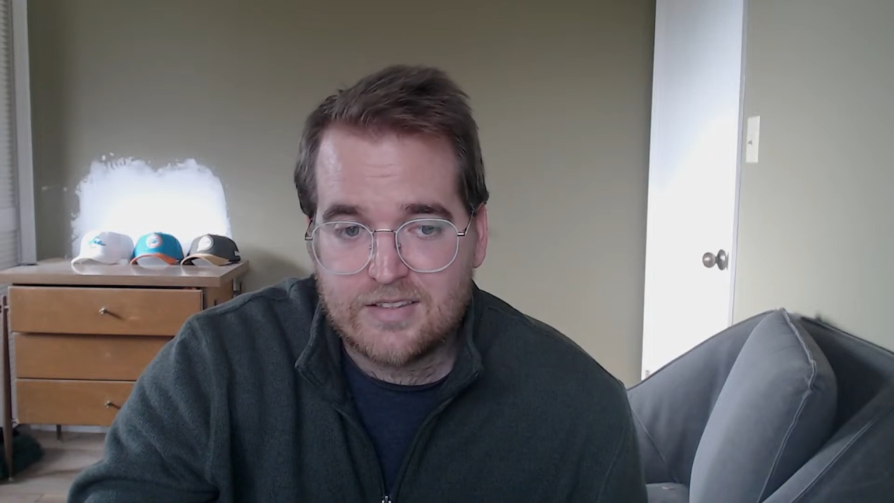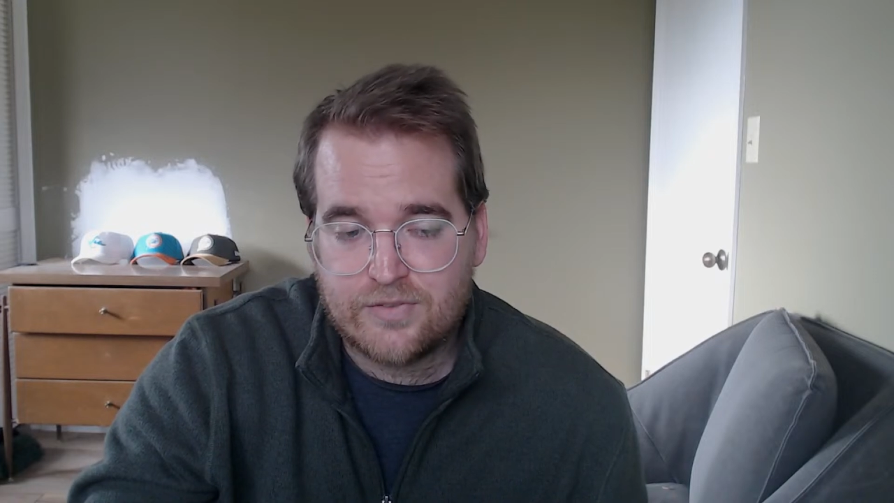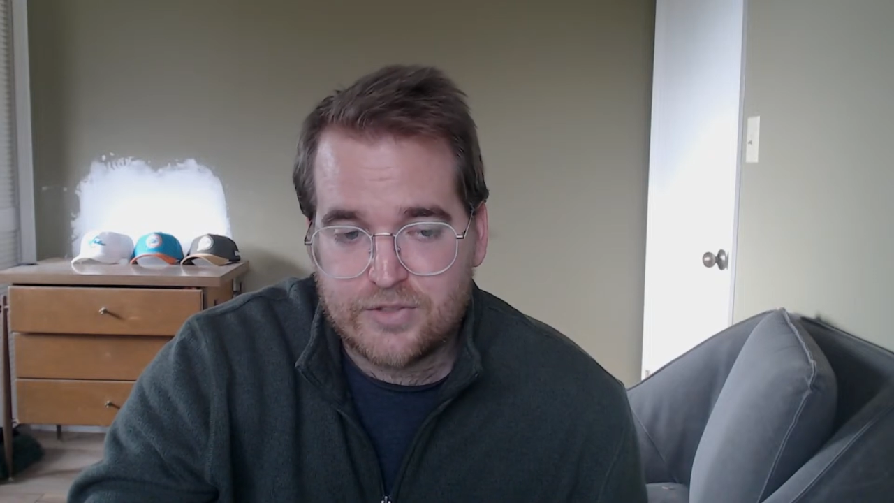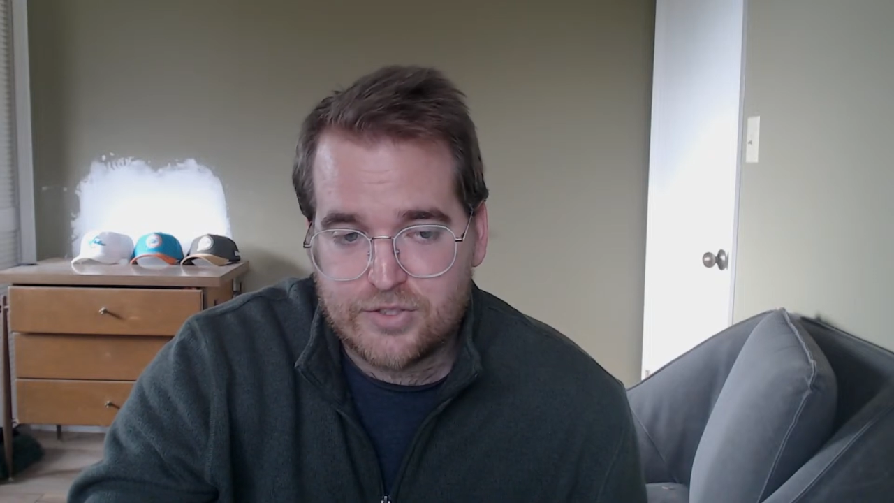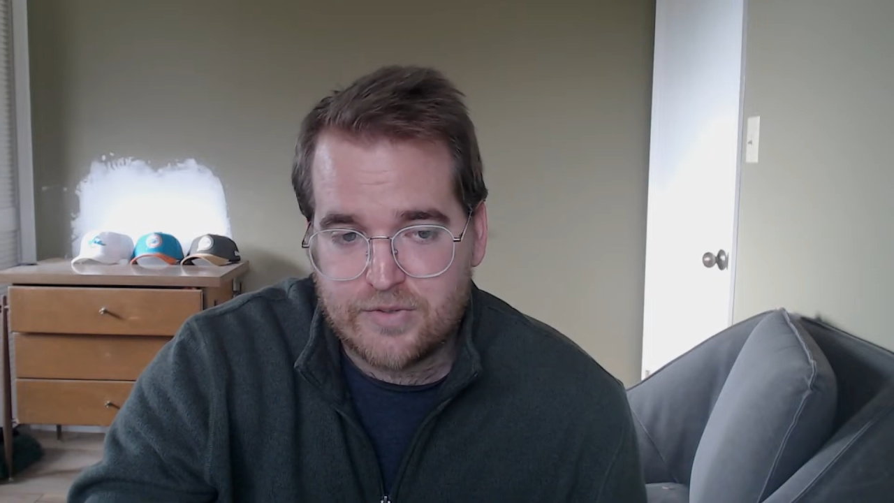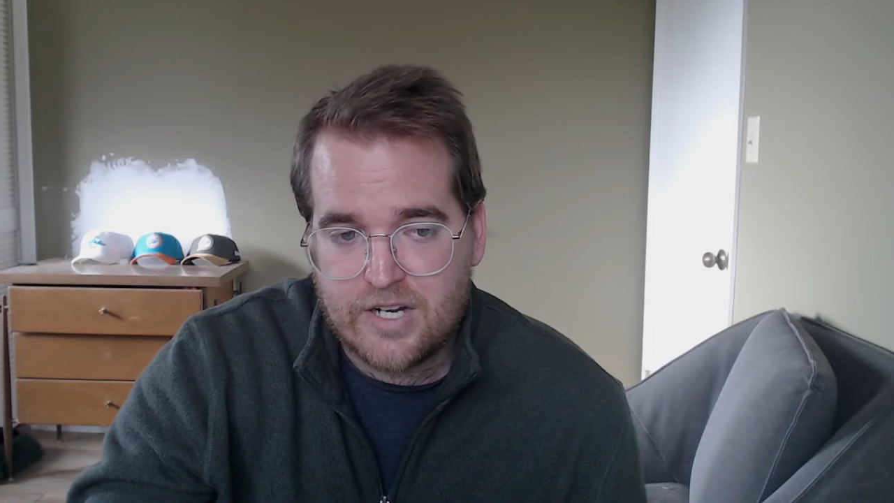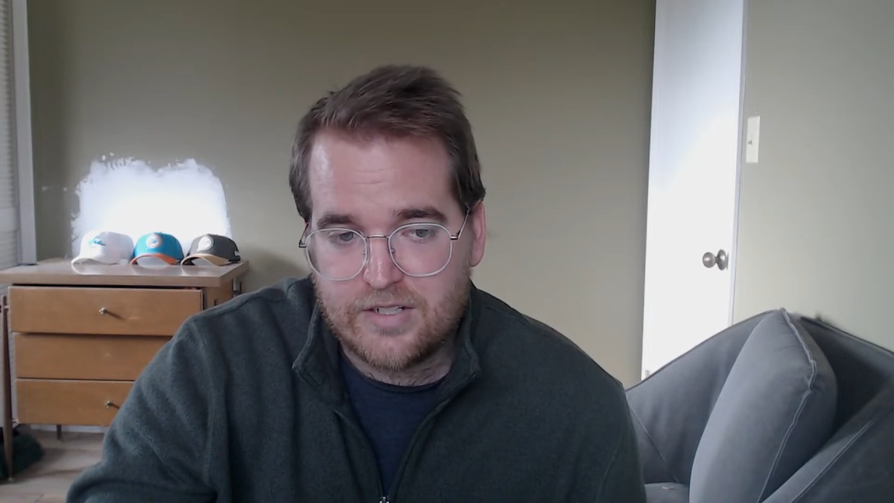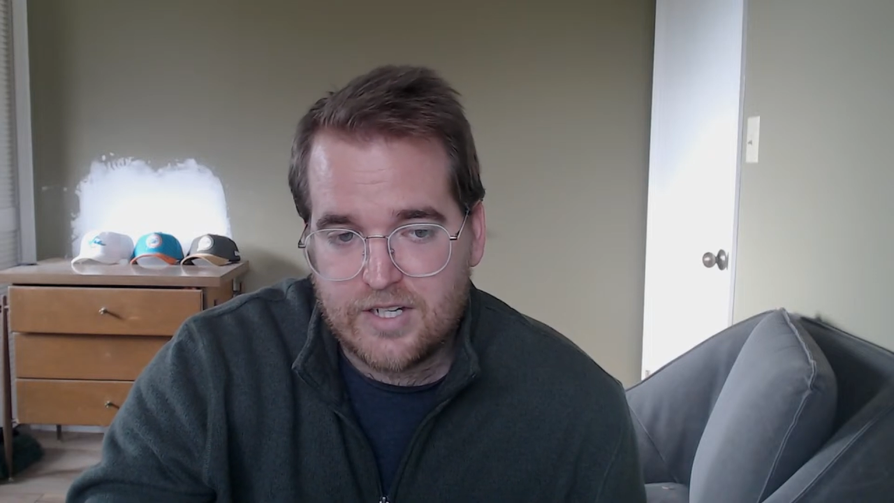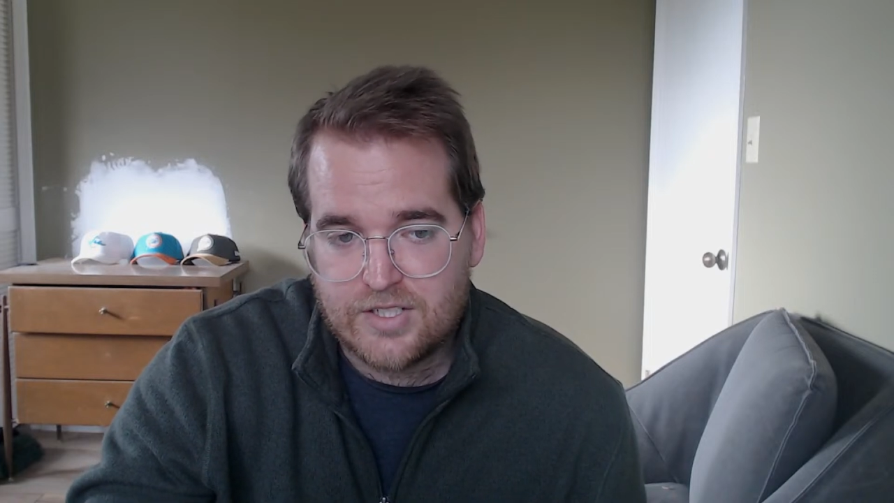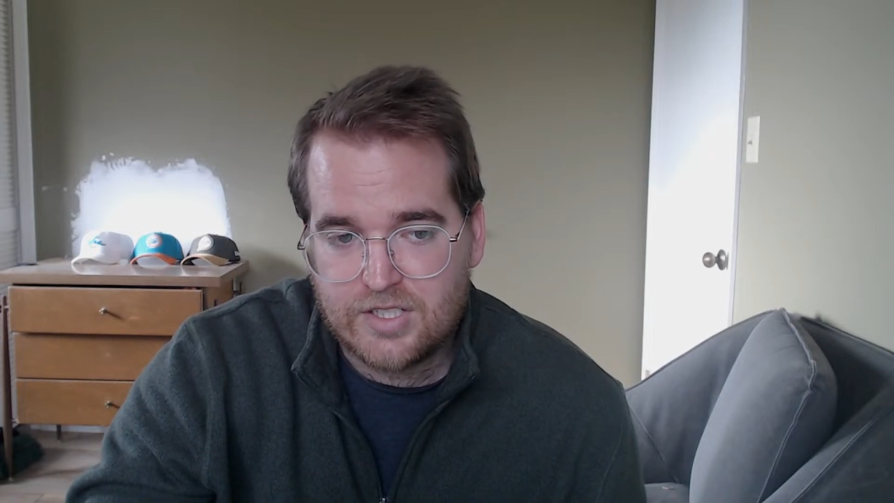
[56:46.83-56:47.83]
the first
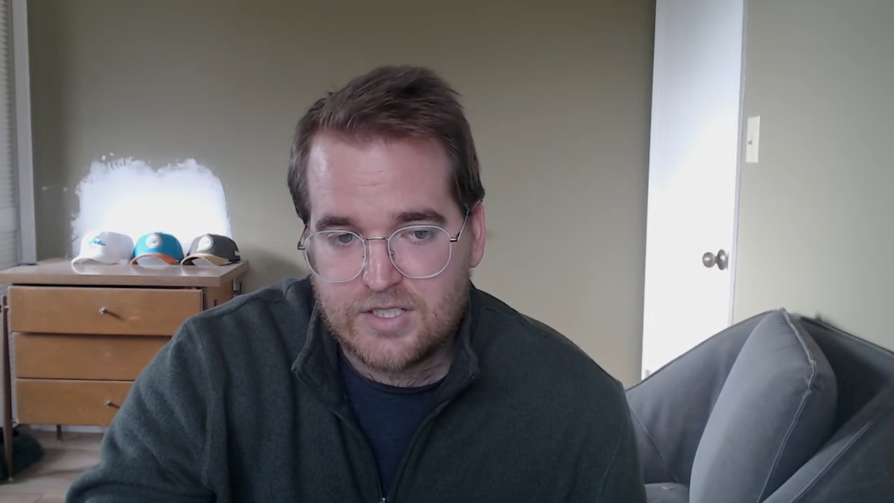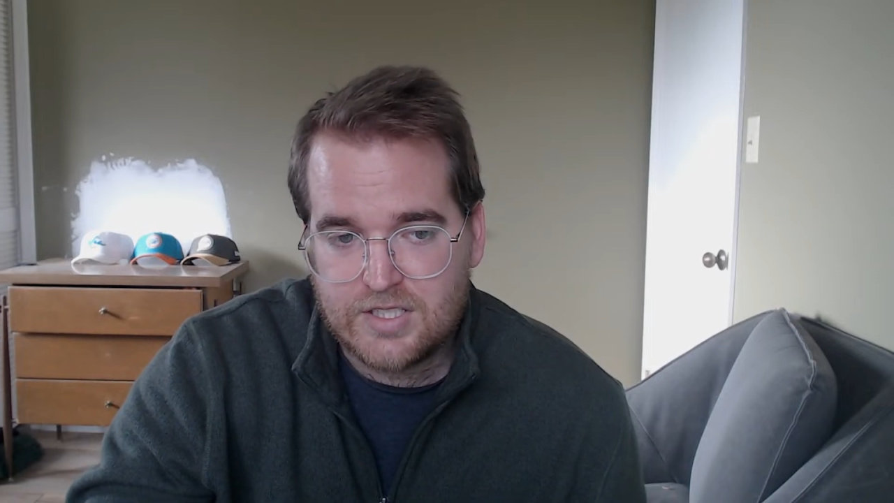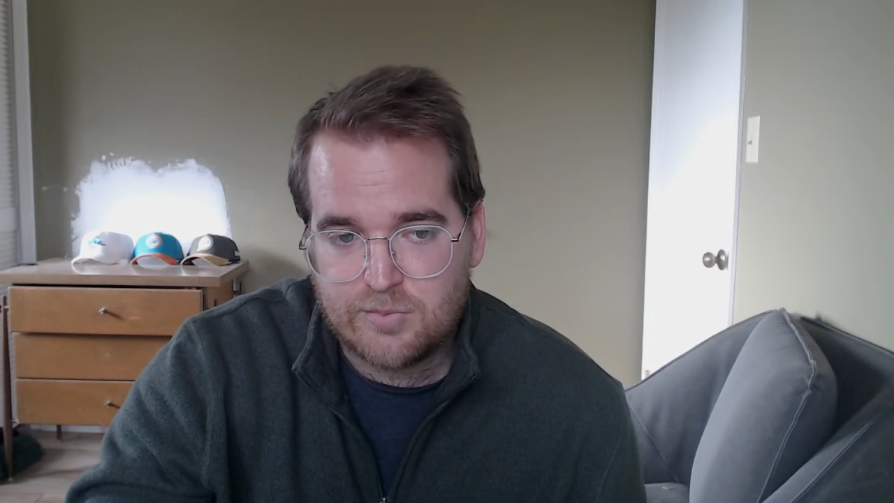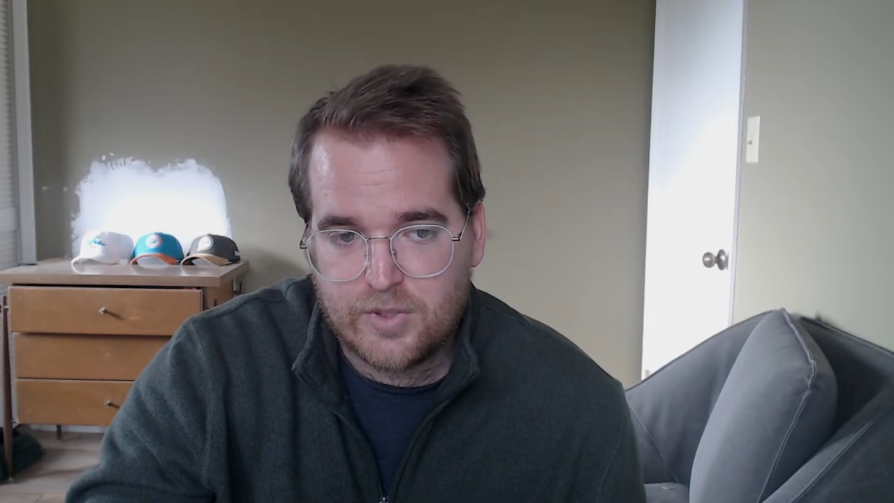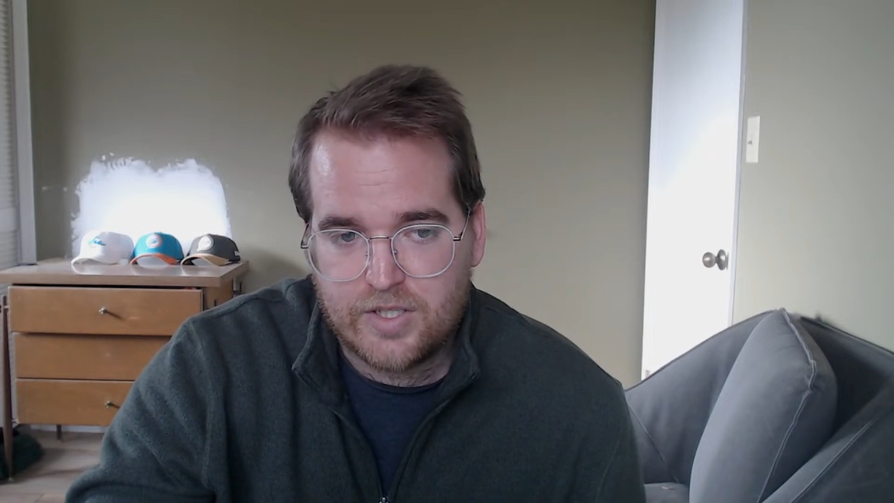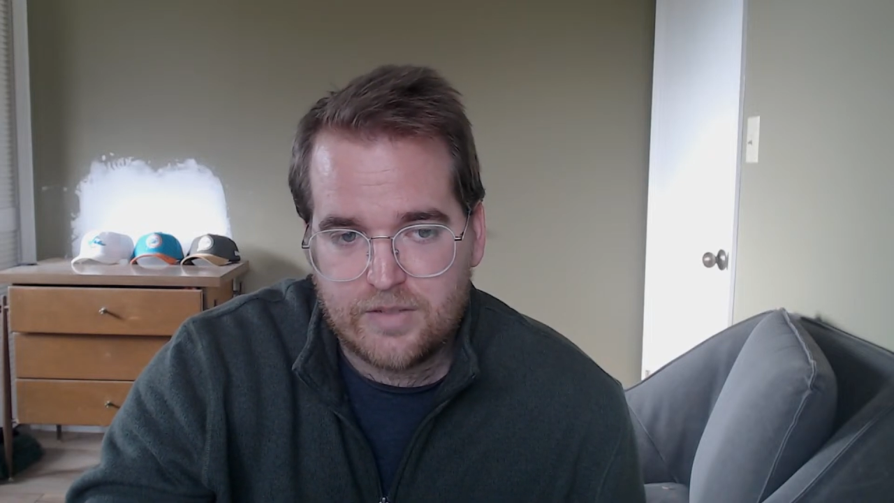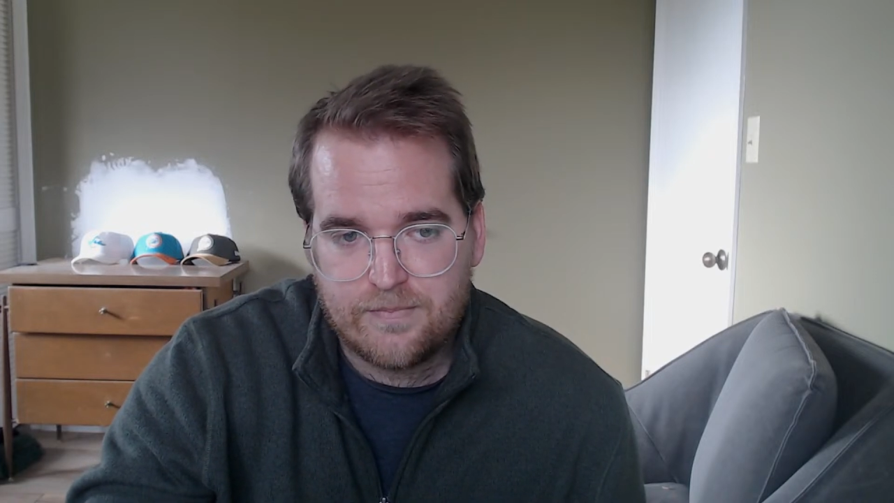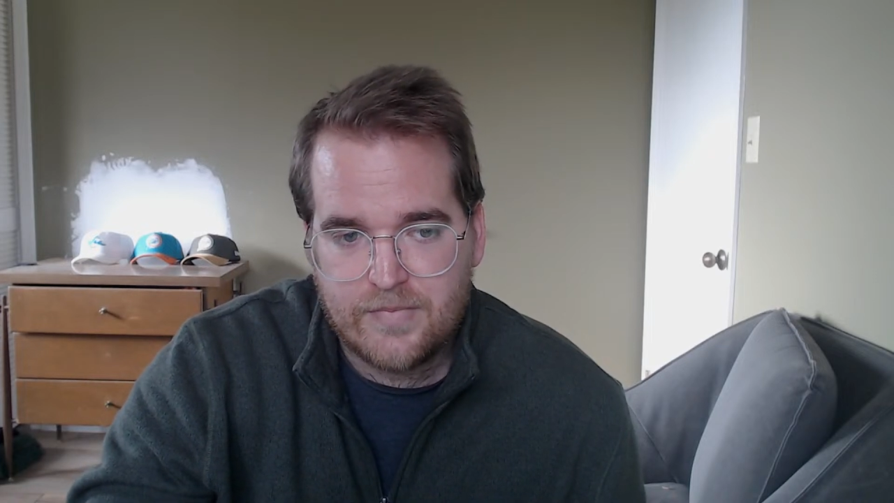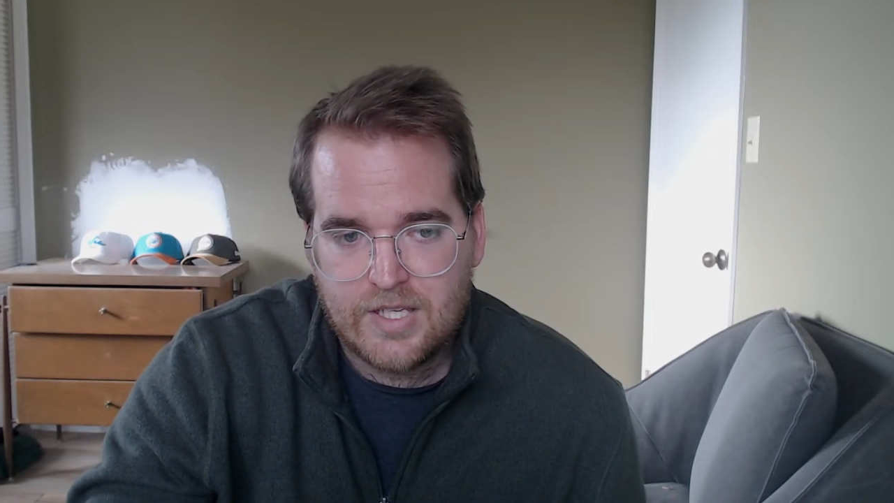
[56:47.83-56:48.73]
round actually at this point.